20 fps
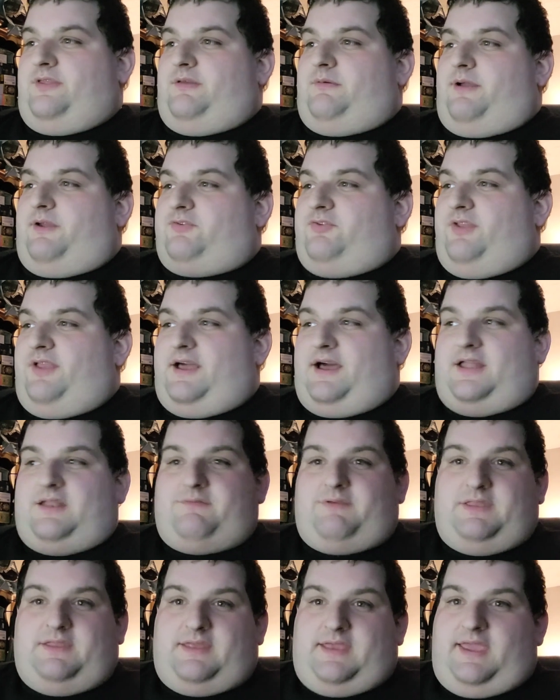They're actually kind of
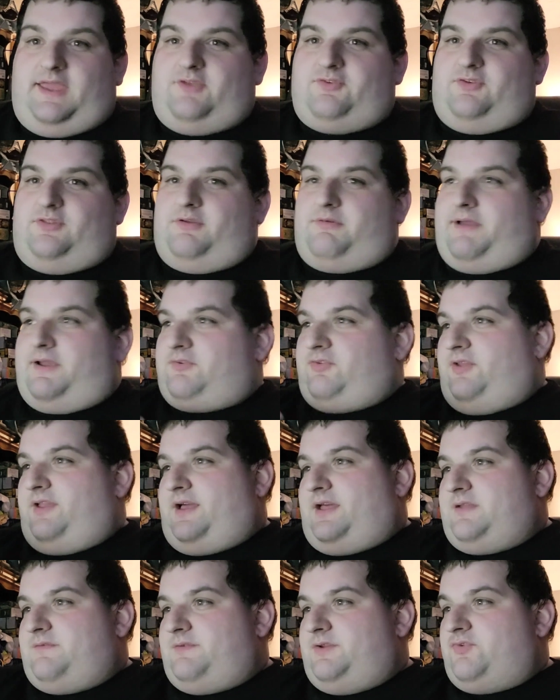engaging. They're actually
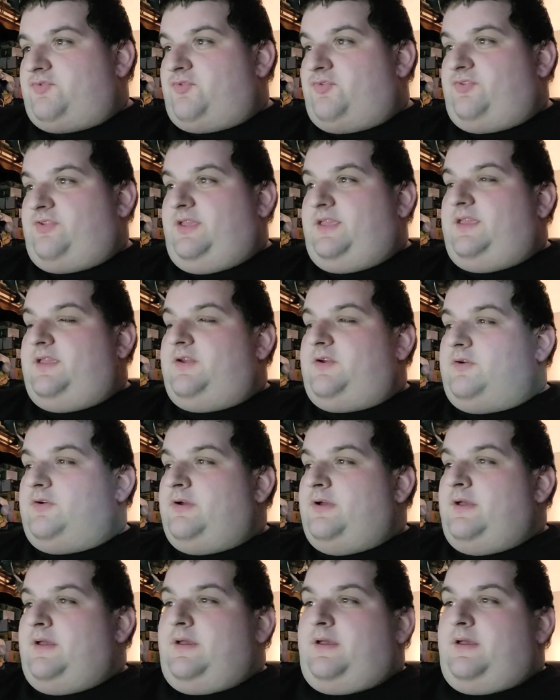kind of interesting here.